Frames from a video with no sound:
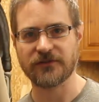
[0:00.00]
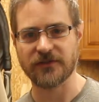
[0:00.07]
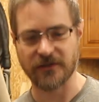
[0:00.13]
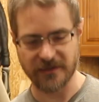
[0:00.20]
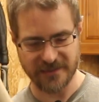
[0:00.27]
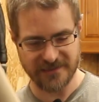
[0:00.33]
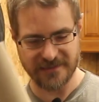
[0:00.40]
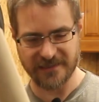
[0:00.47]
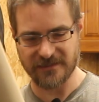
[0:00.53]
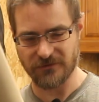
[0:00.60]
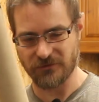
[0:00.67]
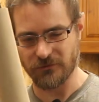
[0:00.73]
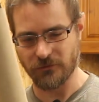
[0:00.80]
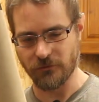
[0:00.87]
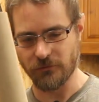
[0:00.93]
So this is
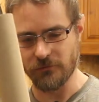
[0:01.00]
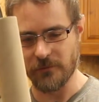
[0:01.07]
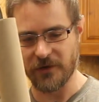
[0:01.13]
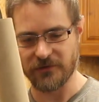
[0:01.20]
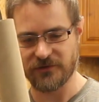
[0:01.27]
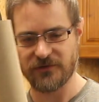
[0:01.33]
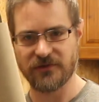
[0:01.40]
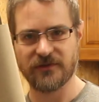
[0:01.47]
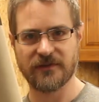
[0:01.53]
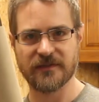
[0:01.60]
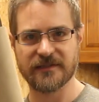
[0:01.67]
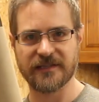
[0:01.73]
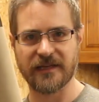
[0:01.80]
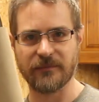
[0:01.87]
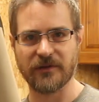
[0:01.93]
almost the
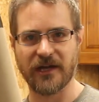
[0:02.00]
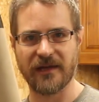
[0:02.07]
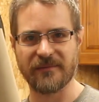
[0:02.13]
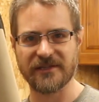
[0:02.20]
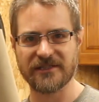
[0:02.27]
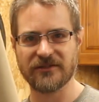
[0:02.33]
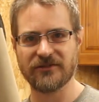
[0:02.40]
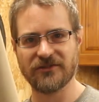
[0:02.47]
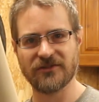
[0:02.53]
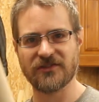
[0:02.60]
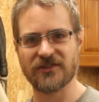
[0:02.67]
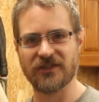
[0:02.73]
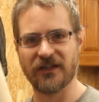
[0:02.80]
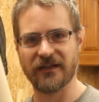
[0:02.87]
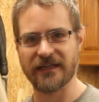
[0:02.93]
same diameter, just
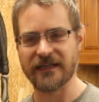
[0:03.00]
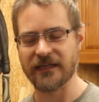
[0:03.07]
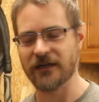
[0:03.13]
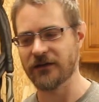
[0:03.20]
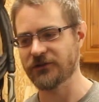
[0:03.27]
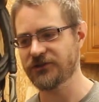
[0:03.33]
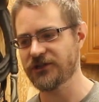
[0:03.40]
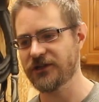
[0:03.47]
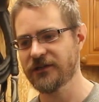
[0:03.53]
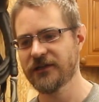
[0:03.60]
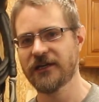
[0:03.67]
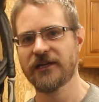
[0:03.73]
slightly larger,